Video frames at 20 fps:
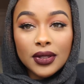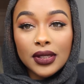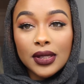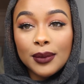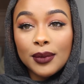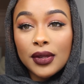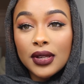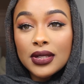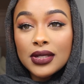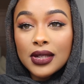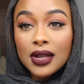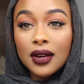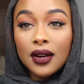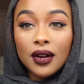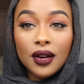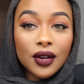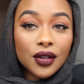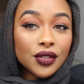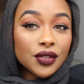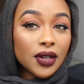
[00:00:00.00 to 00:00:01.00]
the lip looks like
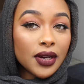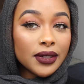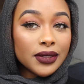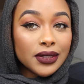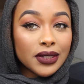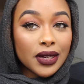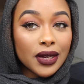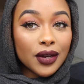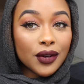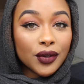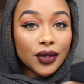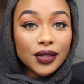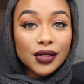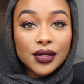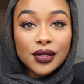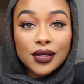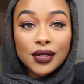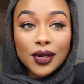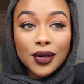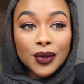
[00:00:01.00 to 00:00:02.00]
all dried down. Is
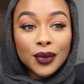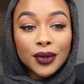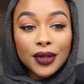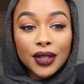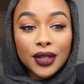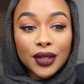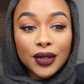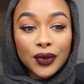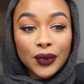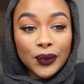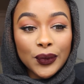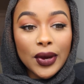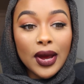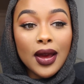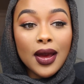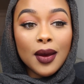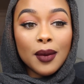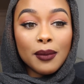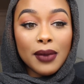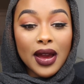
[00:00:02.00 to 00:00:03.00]
so cute.
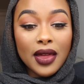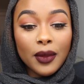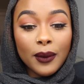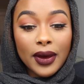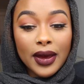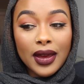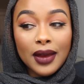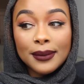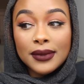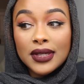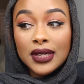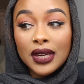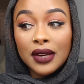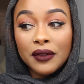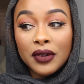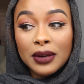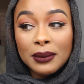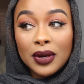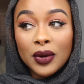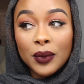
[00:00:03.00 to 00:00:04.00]
By the way, I'm sitting in
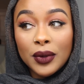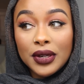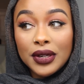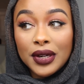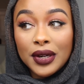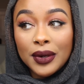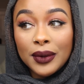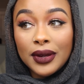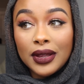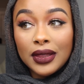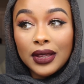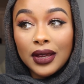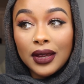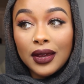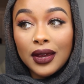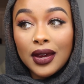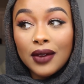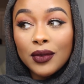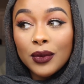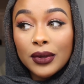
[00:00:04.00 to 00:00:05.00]
front of my window and
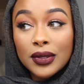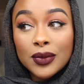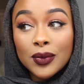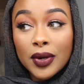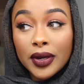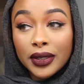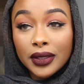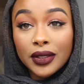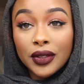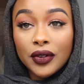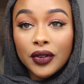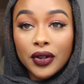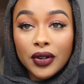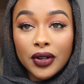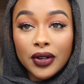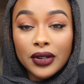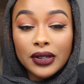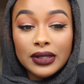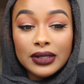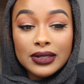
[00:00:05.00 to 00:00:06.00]
like everyone's walking their
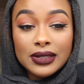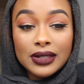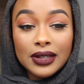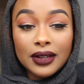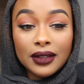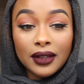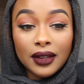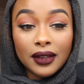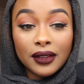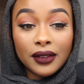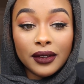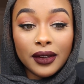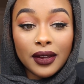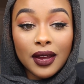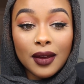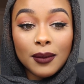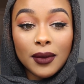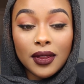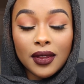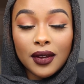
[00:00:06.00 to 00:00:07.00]
dogs and like looking
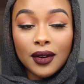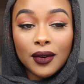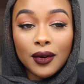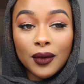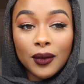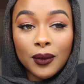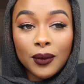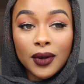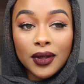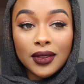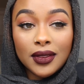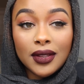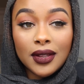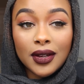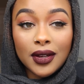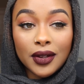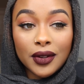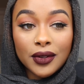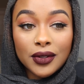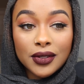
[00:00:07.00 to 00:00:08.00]
at me like, what the
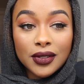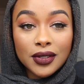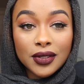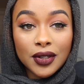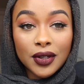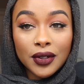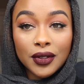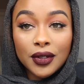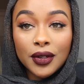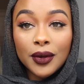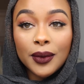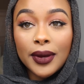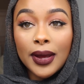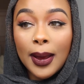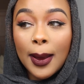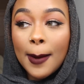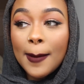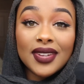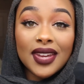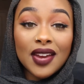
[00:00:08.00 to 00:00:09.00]
hell is this girl
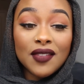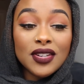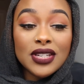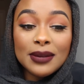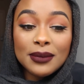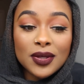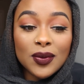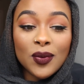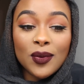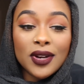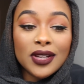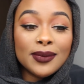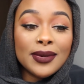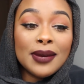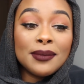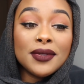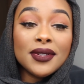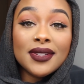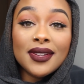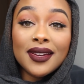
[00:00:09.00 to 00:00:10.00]
doing? Every time someone walks by,
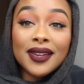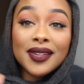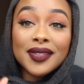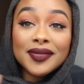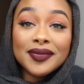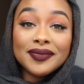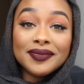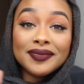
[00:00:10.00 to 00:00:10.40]
I'm just like